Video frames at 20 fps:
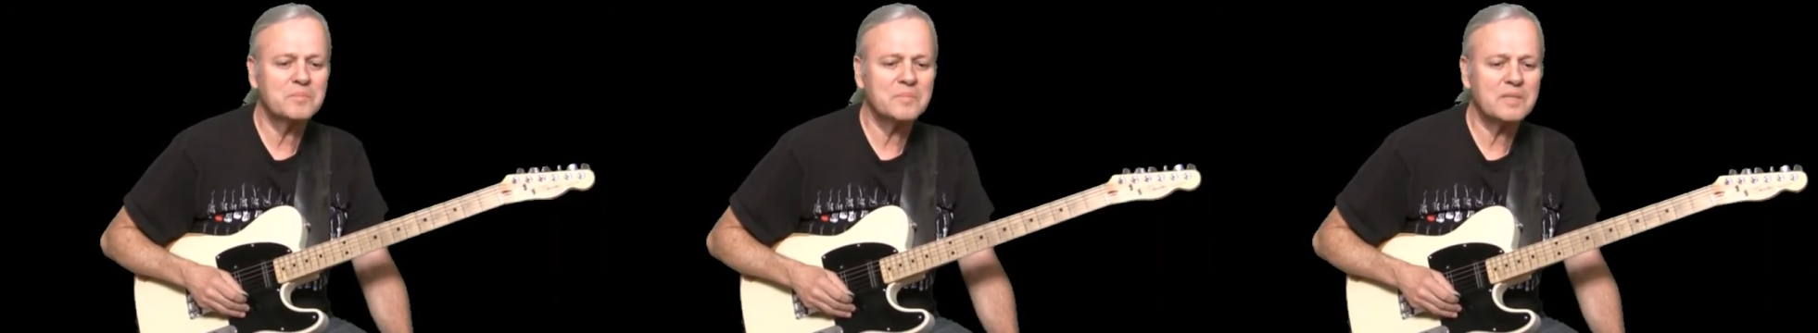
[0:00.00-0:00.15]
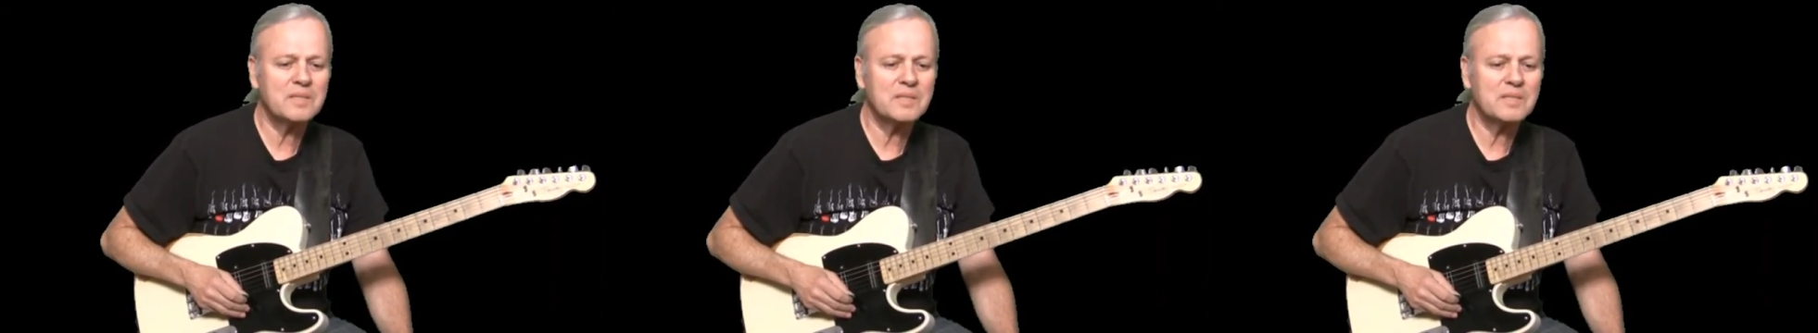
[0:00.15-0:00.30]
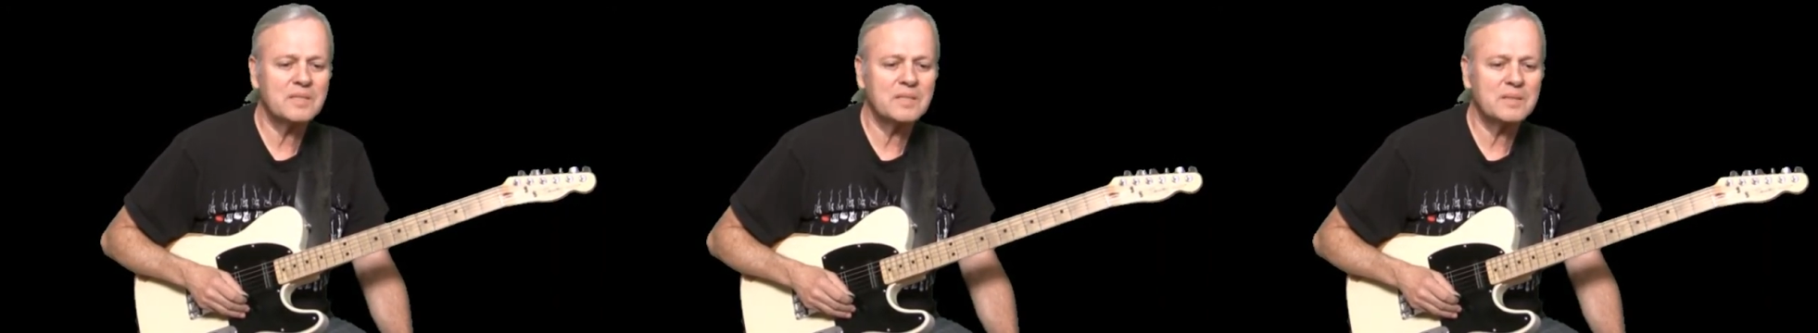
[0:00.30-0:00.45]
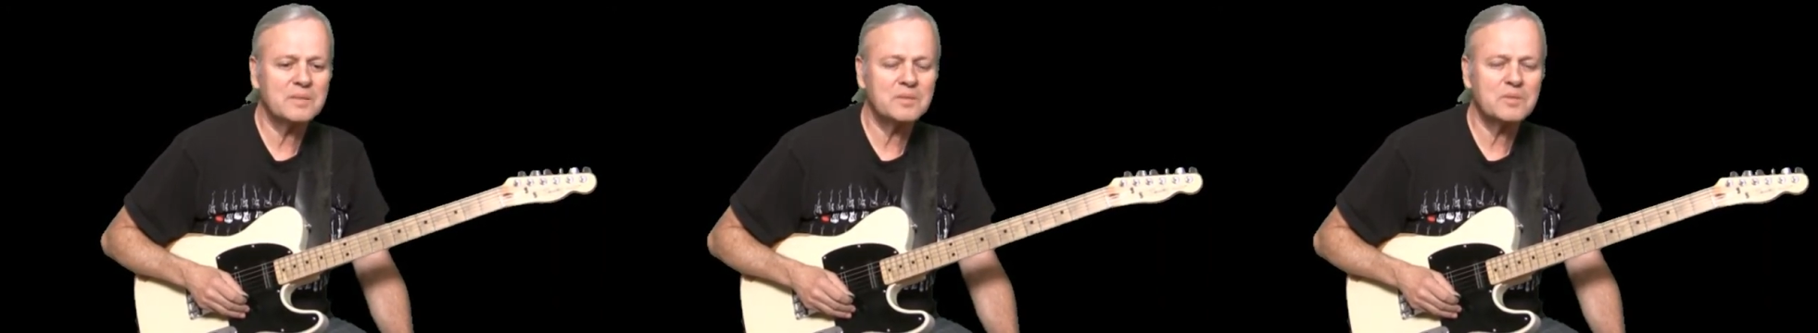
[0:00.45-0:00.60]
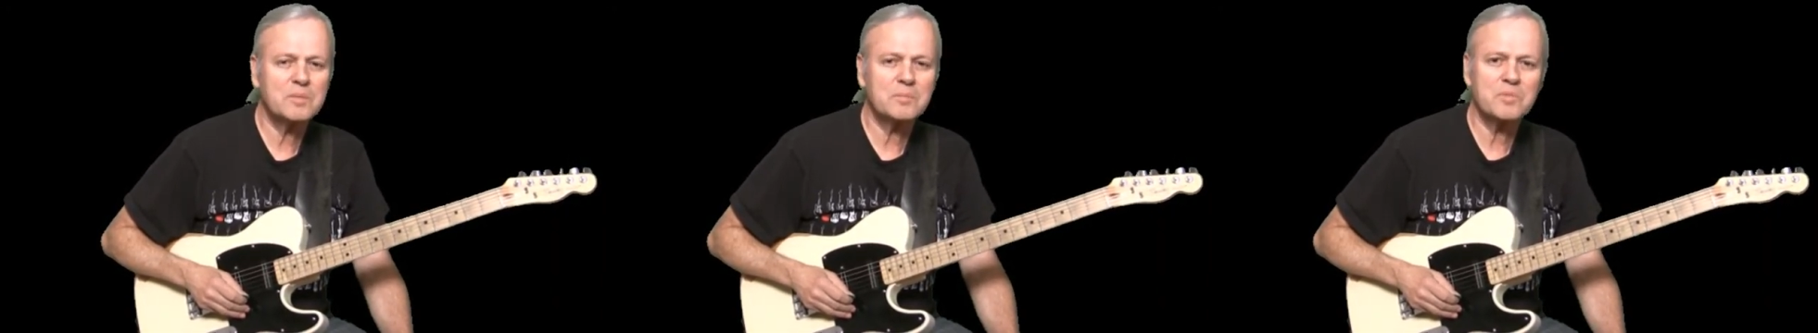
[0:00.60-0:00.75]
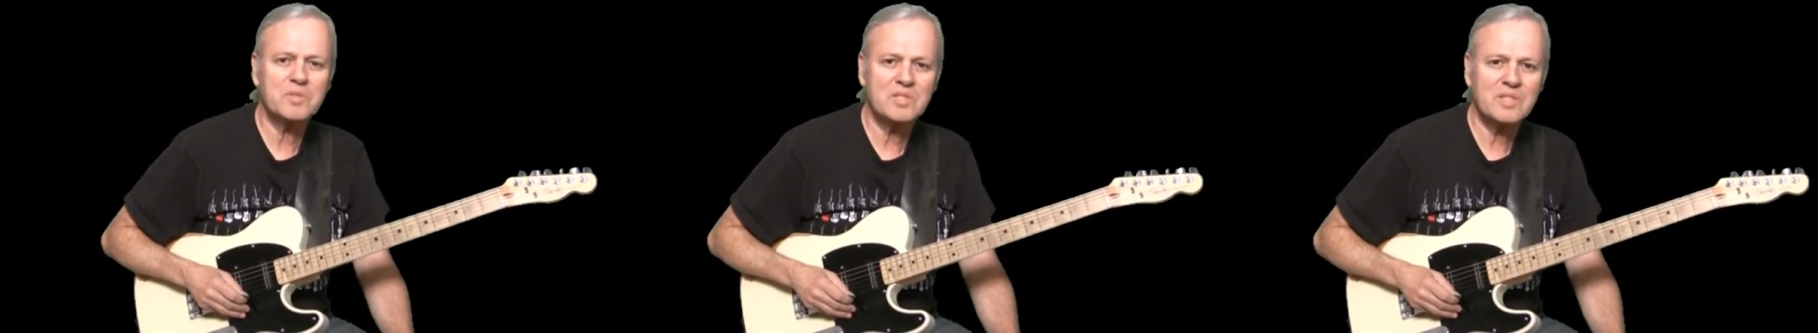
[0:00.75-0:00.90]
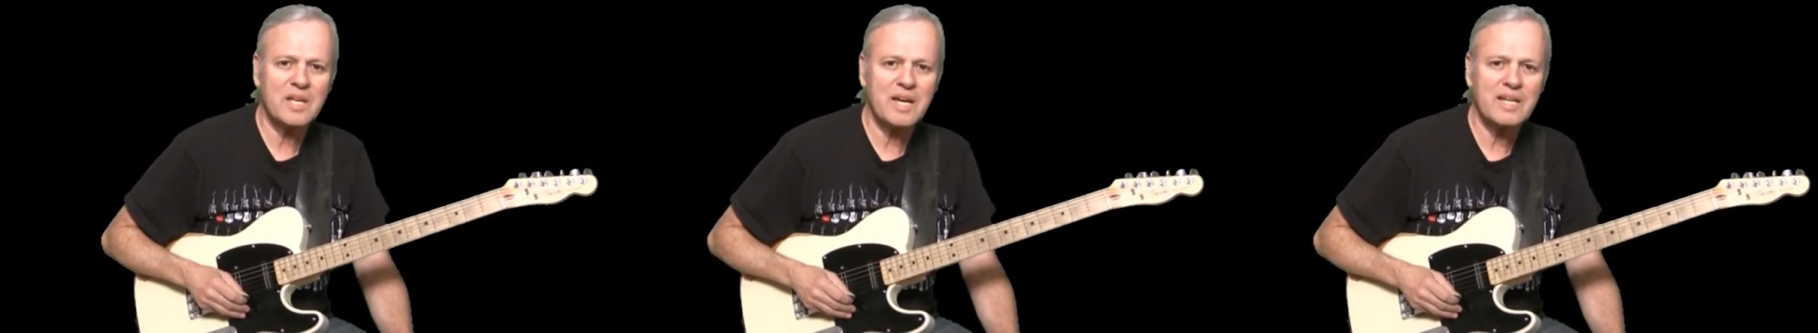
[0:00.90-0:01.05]
uh, some
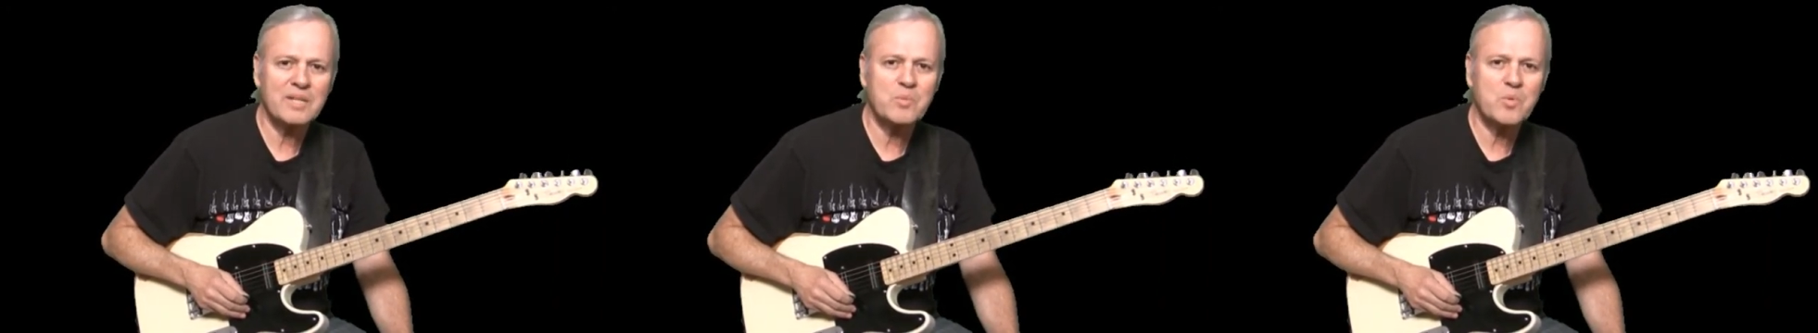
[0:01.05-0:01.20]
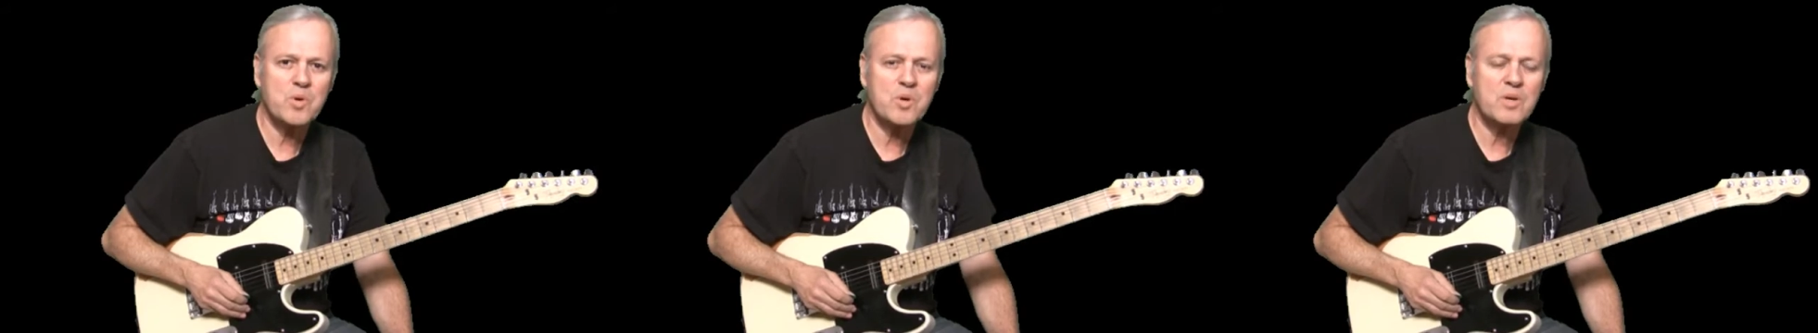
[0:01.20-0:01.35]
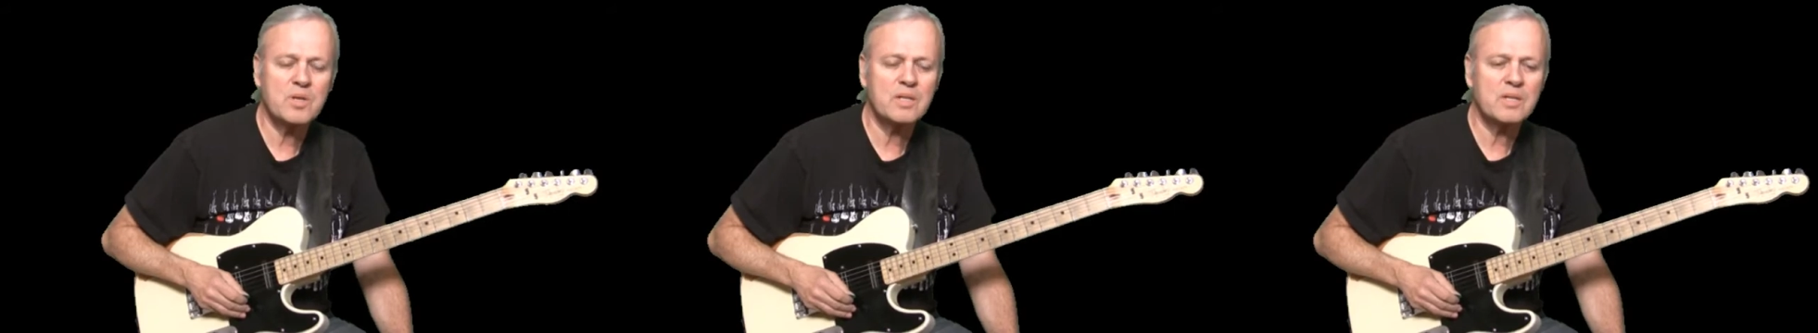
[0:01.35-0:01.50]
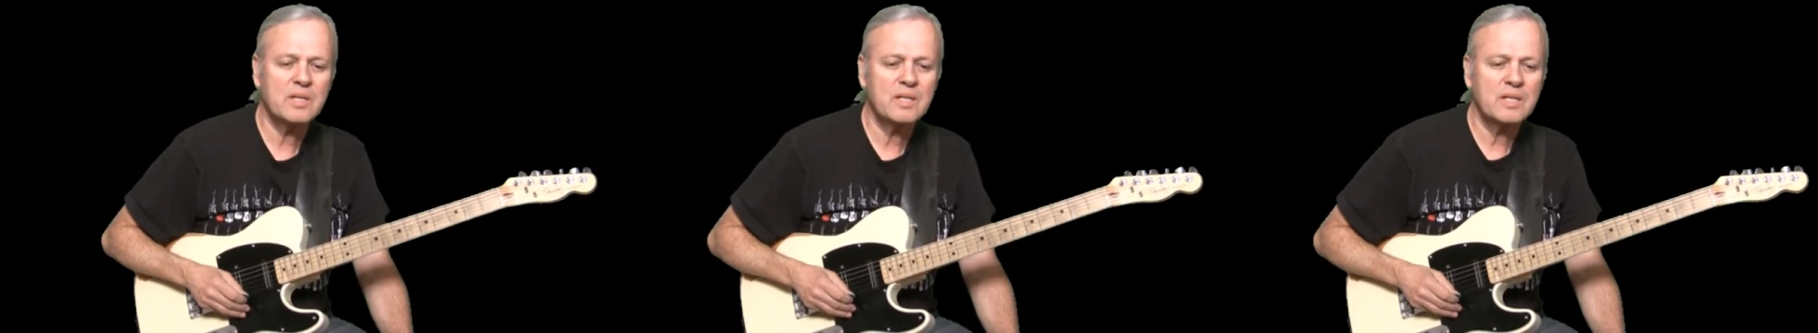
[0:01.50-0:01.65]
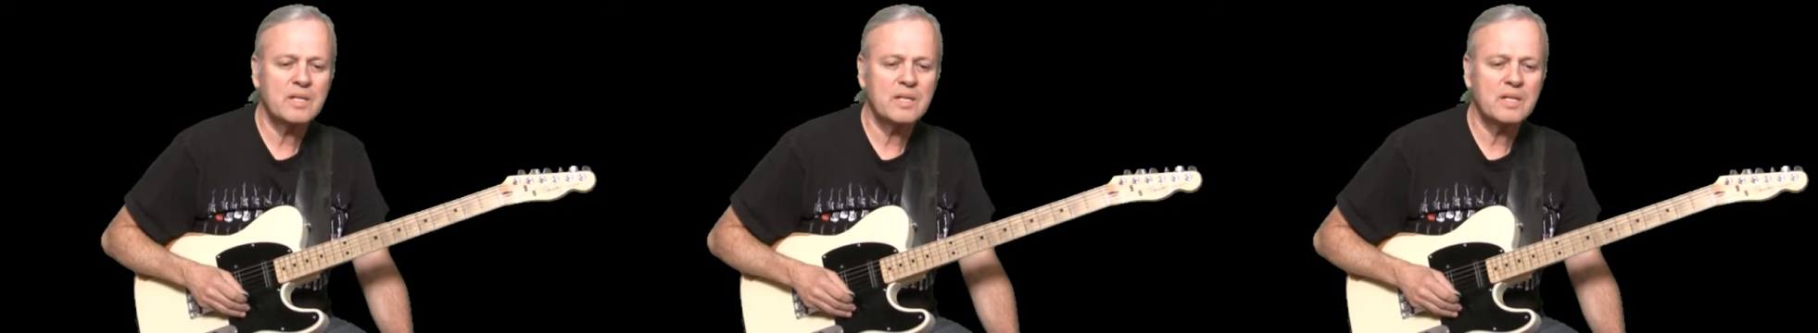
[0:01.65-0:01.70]
slide work.